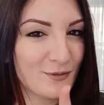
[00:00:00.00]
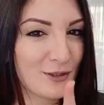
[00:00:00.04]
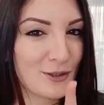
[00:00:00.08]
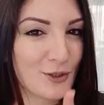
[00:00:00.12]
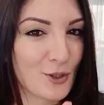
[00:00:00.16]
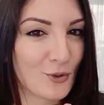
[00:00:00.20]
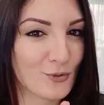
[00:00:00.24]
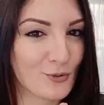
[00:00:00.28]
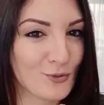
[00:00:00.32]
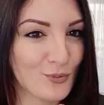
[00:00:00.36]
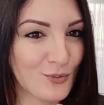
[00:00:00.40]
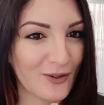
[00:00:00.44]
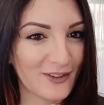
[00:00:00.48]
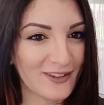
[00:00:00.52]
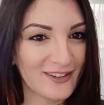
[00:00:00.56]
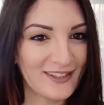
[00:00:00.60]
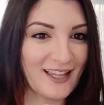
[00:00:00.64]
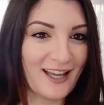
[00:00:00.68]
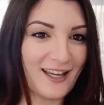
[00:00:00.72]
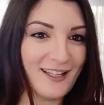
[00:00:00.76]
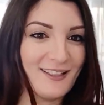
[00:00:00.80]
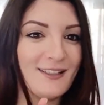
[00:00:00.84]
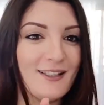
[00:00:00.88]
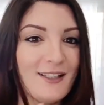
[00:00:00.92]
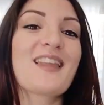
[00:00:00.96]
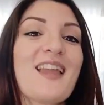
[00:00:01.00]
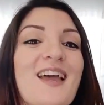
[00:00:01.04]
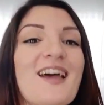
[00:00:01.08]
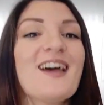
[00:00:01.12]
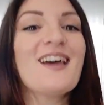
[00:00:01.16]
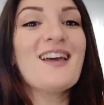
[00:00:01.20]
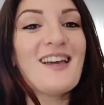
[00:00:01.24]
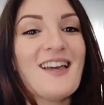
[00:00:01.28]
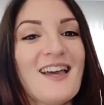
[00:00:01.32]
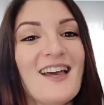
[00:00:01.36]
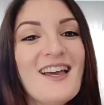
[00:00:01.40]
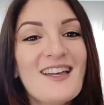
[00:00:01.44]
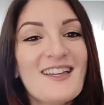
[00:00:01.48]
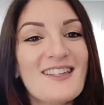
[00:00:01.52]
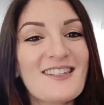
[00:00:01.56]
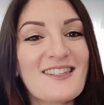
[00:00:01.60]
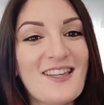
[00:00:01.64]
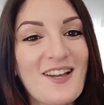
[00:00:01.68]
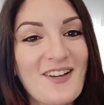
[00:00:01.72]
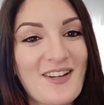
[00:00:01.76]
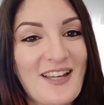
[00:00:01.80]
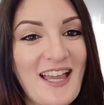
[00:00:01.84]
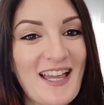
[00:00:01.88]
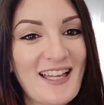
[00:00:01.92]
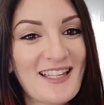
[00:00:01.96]
We don't want that. So
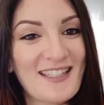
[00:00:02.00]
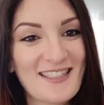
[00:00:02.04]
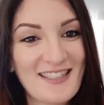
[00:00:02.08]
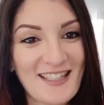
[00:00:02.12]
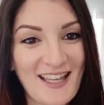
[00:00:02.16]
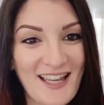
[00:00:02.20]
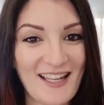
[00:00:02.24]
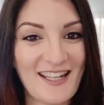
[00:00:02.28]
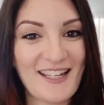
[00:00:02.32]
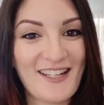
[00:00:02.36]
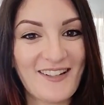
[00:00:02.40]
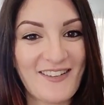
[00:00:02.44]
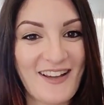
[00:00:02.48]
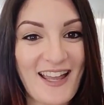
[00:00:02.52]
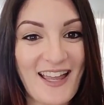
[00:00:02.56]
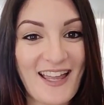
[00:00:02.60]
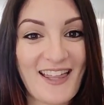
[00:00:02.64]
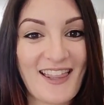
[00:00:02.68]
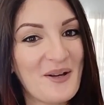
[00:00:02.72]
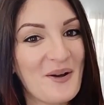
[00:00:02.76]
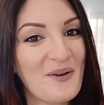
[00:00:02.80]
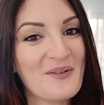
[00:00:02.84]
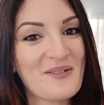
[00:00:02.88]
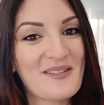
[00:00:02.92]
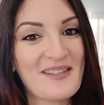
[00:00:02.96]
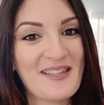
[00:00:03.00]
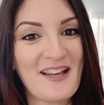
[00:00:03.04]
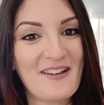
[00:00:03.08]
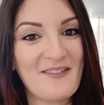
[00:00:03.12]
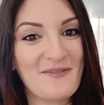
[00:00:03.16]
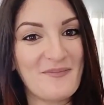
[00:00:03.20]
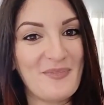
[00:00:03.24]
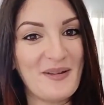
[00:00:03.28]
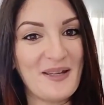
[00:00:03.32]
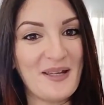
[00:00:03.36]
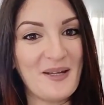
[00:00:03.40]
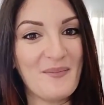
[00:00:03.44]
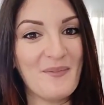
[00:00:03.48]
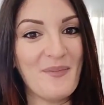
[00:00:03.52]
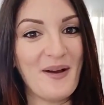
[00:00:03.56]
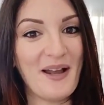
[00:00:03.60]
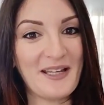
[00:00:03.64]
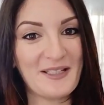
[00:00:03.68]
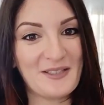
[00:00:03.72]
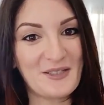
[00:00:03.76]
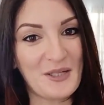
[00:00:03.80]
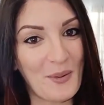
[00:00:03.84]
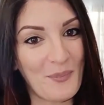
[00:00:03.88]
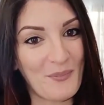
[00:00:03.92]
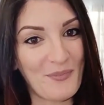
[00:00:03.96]
yes, anyway, those have been
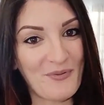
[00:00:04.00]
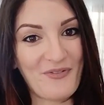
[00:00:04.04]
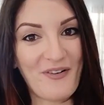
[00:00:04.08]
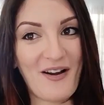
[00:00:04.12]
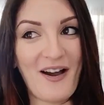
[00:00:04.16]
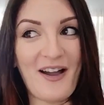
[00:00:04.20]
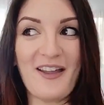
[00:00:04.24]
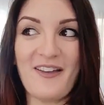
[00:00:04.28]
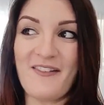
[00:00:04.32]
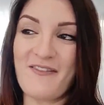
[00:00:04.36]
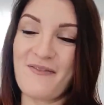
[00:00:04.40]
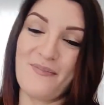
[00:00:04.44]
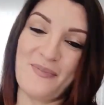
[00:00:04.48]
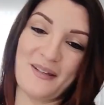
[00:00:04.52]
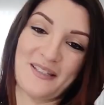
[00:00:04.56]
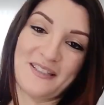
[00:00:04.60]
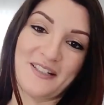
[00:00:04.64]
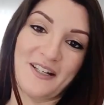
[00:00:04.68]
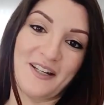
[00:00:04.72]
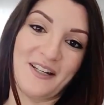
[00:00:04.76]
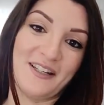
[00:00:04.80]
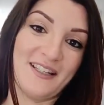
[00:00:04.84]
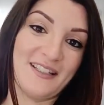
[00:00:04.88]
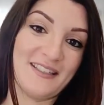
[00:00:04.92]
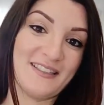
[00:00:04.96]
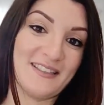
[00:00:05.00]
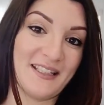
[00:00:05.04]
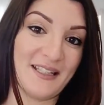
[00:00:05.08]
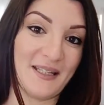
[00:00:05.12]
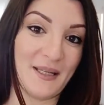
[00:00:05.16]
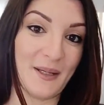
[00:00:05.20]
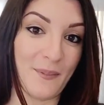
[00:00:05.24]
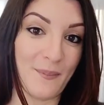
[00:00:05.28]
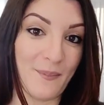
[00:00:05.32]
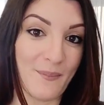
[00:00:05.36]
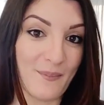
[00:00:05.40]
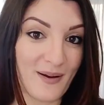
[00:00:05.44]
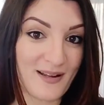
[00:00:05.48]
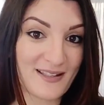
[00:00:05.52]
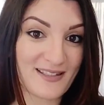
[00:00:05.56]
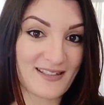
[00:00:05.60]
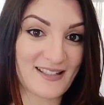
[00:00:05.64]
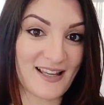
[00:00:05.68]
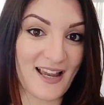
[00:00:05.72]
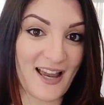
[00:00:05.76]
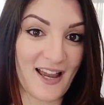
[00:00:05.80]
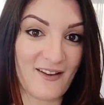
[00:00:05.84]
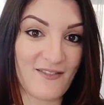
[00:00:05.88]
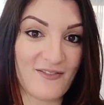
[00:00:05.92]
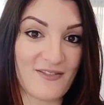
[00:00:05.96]
my top 5 maternity
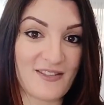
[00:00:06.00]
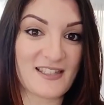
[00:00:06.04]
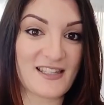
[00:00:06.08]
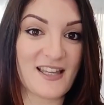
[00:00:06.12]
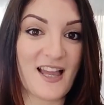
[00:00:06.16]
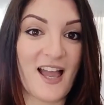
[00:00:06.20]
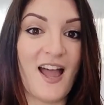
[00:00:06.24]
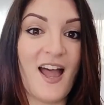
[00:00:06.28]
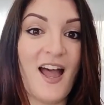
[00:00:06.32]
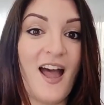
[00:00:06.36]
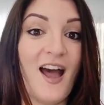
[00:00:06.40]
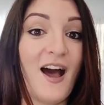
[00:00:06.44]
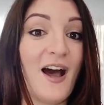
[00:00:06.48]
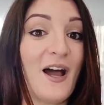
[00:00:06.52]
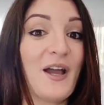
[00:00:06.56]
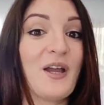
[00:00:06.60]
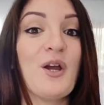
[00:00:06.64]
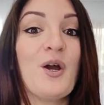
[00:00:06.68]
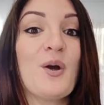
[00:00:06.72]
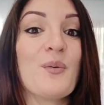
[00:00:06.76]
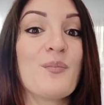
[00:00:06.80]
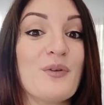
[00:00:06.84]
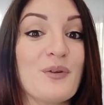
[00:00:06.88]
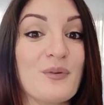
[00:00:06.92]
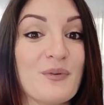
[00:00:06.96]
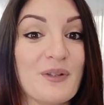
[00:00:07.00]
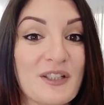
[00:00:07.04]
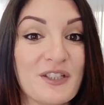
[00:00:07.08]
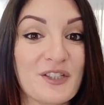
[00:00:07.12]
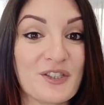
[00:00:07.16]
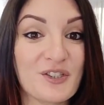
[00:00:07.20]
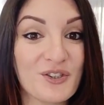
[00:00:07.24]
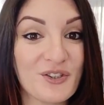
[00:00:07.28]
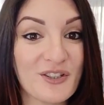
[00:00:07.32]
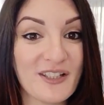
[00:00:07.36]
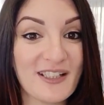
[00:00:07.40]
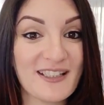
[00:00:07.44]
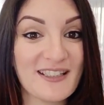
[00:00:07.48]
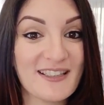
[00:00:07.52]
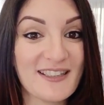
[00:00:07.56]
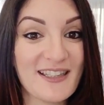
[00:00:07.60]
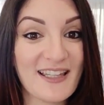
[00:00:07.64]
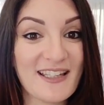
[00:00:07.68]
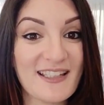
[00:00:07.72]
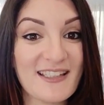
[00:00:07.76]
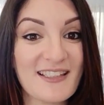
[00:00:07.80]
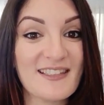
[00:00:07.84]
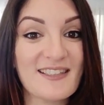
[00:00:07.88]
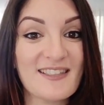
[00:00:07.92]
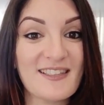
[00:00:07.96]
must-haves. I hope you enjoyed
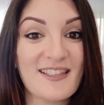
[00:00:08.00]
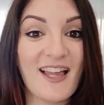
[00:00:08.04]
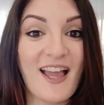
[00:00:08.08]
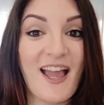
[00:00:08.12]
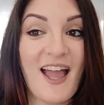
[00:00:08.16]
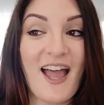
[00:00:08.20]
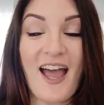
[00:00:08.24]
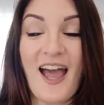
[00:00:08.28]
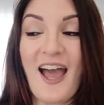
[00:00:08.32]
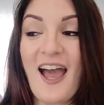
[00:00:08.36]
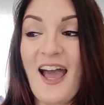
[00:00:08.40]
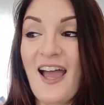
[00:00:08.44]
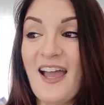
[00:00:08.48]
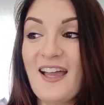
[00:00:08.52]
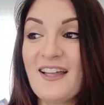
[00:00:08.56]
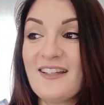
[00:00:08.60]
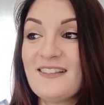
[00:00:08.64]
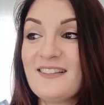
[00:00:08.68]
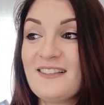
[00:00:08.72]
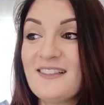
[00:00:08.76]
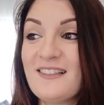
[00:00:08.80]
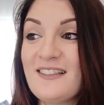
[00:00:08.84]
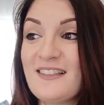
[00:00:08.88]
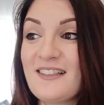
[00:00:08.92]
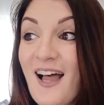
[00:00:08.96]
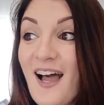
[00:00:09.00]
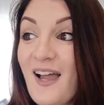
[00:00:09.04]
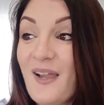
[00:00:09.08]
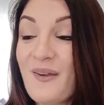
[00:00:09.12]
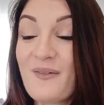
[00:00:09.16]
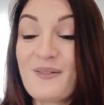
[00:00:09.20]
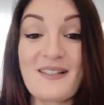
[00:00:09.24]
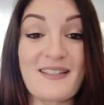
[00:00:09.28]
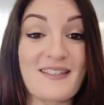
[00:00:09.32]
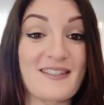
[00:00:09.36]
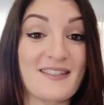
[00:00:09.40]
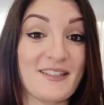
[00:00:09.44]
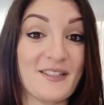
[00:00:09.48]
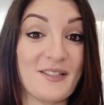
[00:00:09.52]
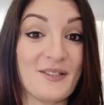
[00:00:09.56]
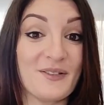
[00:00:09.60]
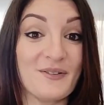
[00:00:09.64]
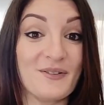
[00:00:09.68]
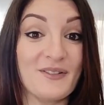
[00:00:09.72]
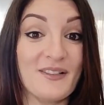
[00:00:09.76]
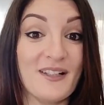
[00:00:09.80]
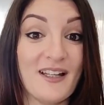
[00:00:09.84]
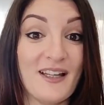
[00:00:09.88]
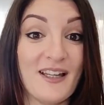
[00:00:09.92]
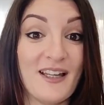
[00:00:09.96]
this, and I will see
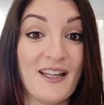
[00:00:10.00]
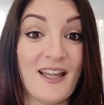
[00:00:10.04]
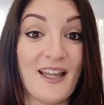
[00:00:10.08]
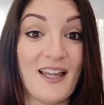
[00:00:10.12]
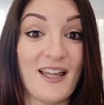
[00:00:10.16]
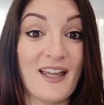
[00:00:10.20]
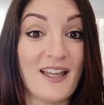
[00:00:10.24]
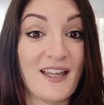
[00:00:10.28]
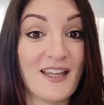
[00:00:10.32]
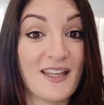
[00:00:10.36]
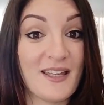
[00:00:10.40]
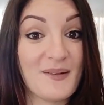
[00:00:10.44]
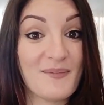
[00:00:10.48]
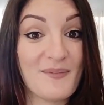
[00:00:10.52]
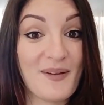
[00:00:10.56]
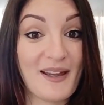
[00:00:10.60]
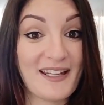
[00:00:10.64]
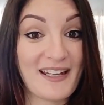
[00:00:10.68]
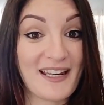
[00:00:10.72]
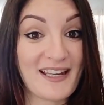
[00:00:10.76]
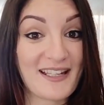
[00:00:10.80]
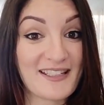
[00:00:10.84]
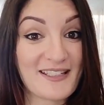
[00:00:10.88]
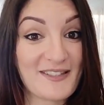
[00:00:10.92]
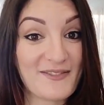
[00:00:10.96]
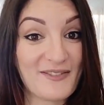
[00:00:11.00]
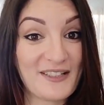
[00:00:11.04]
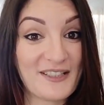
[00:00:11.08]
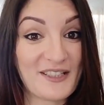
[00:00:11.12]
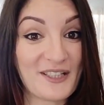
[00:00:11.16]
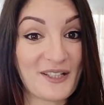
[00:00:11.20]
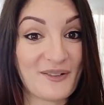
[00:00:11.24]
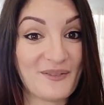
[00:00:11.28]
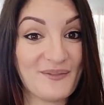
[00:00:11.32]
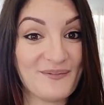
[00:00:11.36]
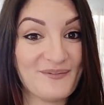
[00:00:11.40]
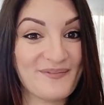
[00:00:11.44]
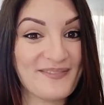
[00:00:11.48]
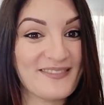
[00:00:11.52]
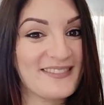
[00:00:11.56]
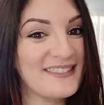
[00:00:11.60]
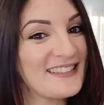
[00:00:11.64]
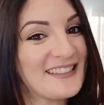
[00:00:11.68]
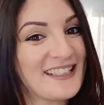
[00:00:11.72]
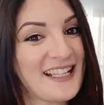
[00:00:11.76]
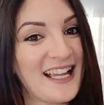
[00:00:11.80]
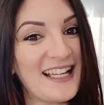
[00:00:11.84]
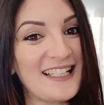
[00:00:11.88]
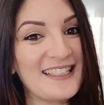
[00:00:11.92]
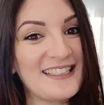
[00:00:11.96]
you in my next video.
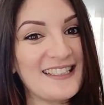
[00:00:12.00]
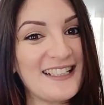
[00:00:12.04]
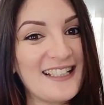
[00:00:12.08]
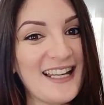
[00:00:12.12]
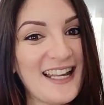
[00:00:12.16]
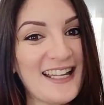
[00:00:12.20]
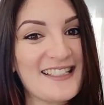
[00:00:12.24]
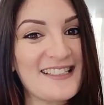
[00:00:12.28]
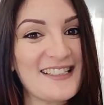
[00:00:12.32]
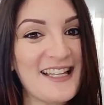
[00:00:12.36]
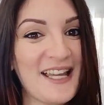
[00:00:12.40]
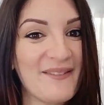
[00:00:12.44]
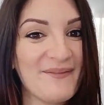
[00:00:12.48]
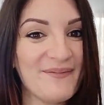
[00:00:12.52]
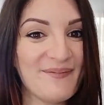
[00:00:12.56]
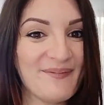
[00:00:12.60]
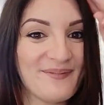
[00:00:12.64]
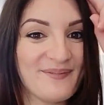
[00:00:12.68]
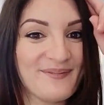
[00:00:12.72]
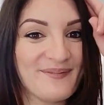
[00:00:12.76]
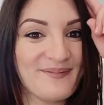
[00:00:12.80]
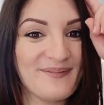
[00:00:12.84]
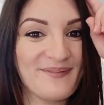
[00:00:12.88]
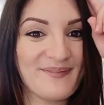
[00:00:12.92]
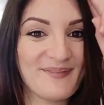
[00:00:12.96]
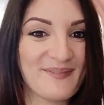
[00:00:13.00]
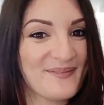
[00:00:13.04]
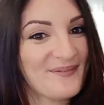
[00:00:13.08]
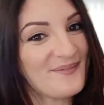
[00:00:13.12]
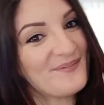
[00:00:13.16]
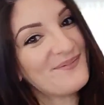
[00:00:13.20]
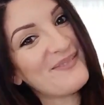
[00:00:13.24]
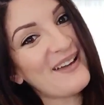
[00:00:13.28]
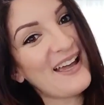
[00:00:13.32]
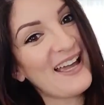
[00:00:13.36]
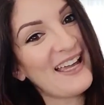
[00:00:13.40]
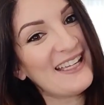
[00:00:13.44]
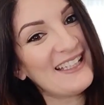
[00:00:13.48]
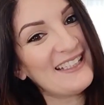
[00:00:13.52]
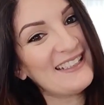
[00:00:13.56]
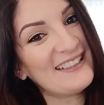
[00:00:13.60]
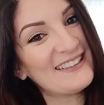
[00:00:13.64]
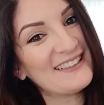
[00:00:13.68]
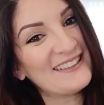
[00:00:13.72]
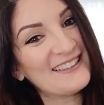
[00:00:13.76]
Until next time, bye.